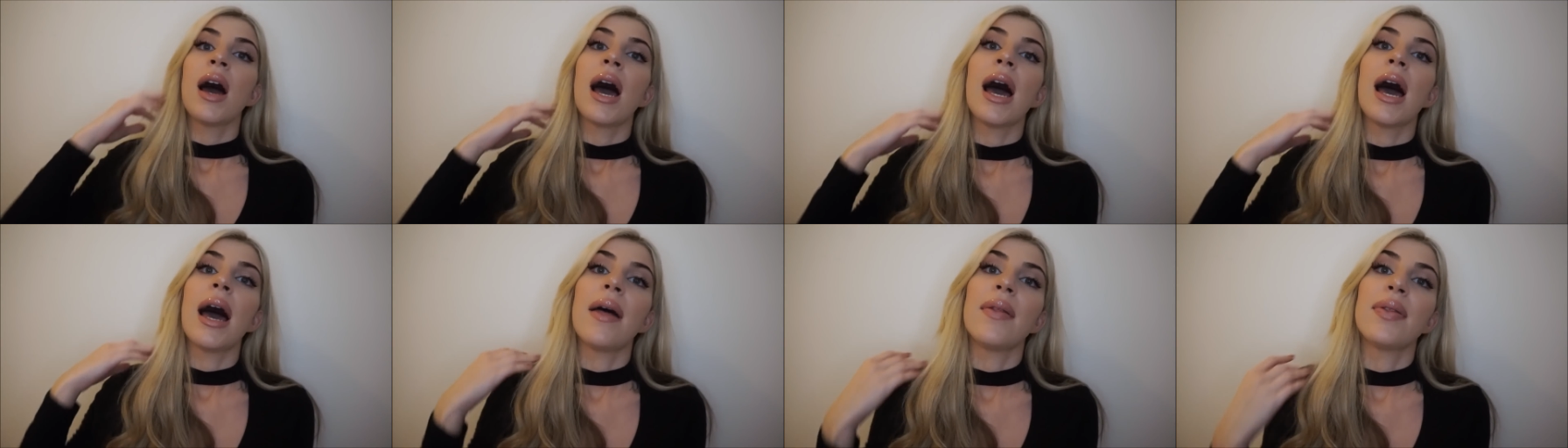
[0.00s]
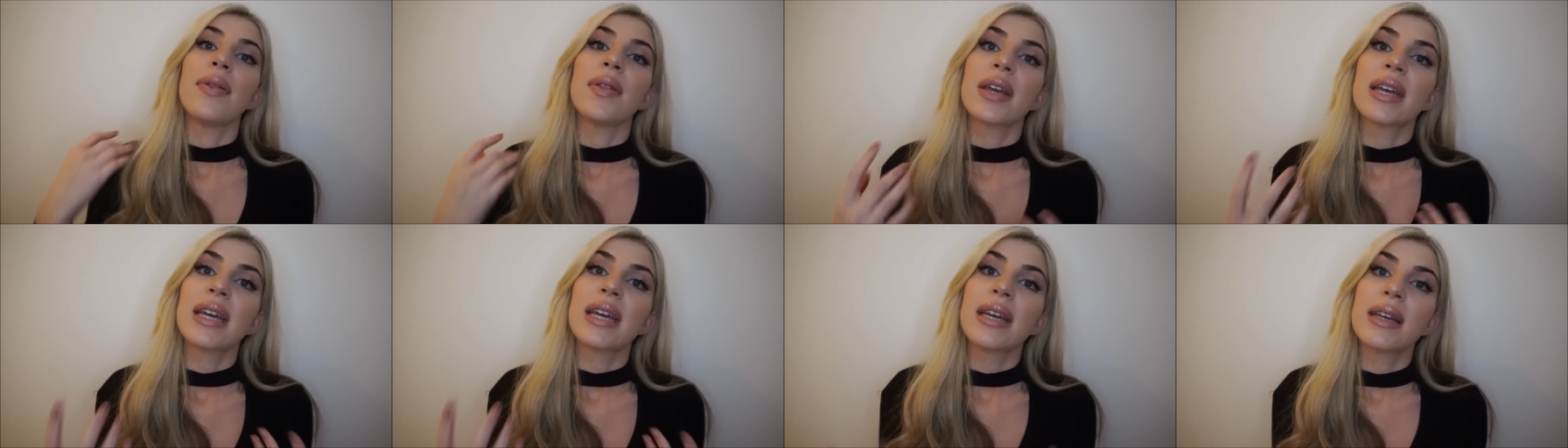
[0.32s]

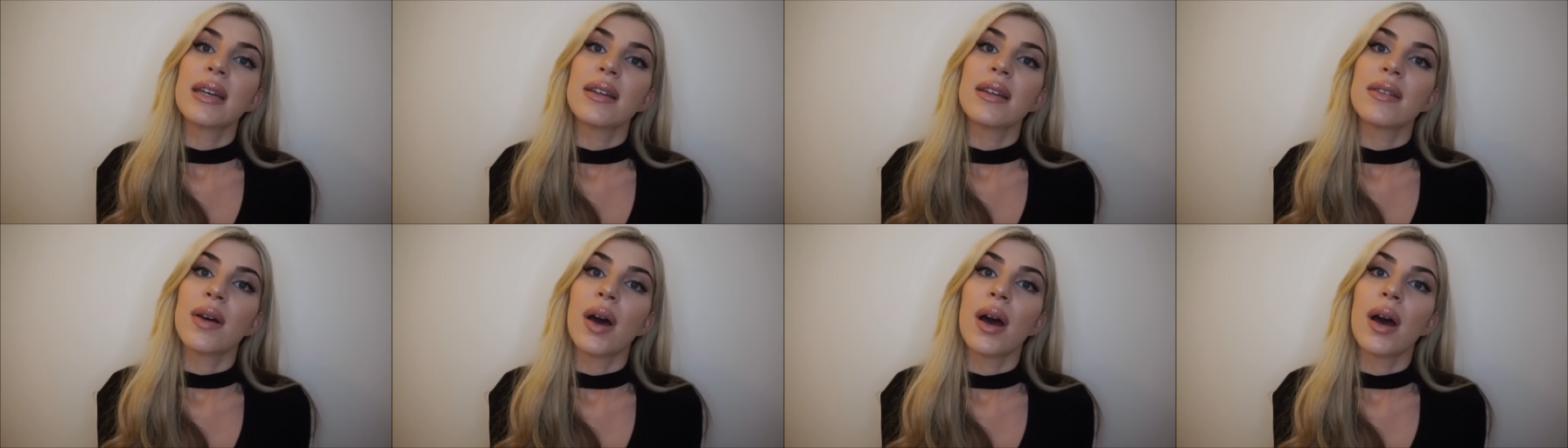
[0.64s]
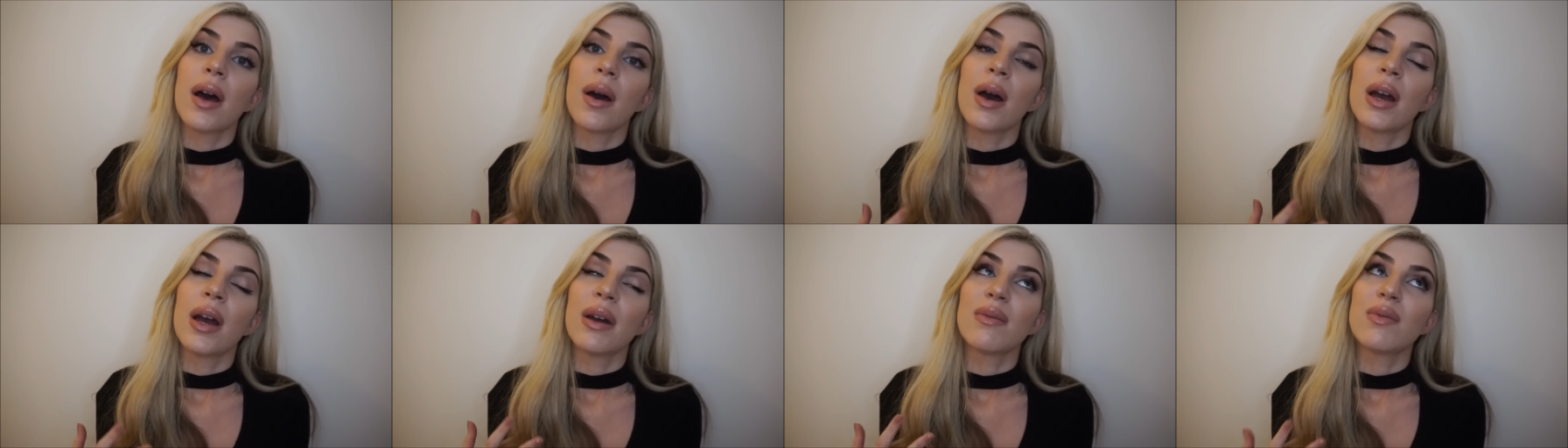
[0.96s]
and
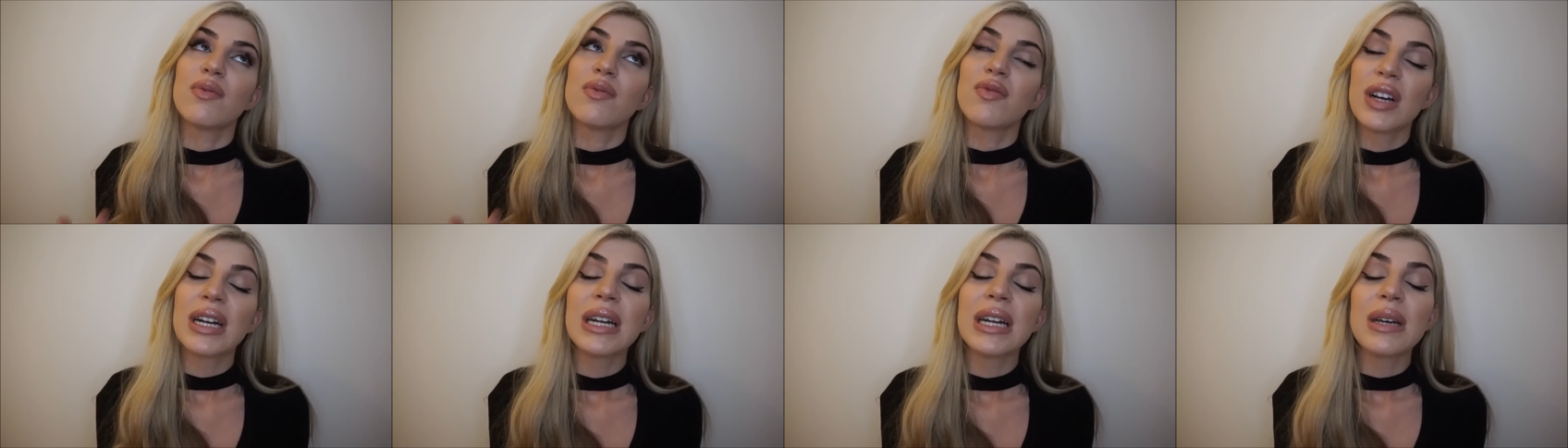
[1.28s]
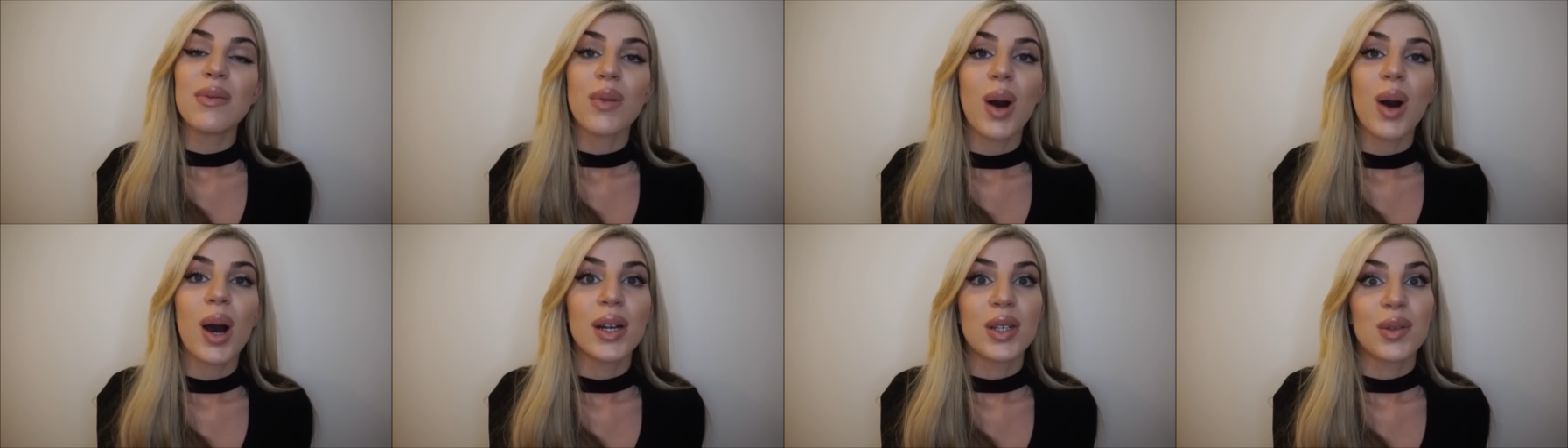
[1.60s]
it
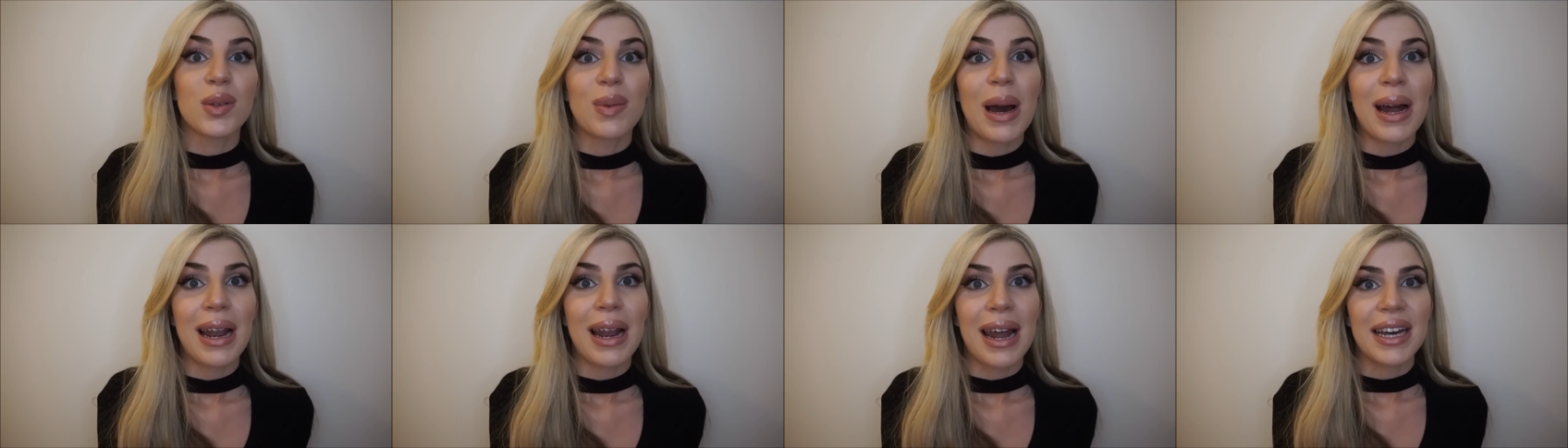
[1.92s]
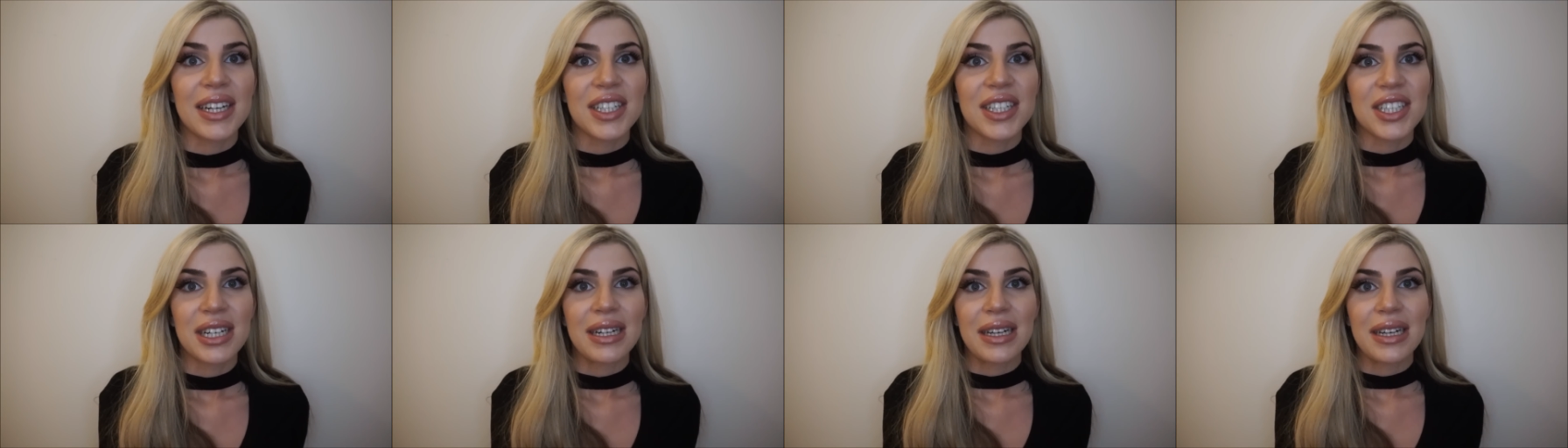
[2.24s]
really worked well
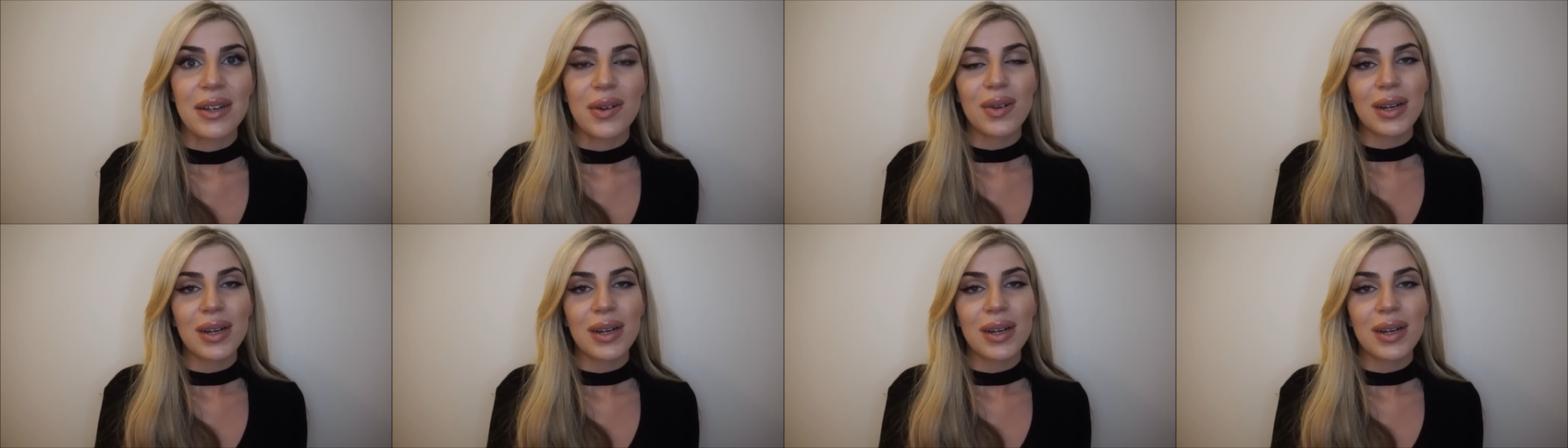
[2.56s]
actually.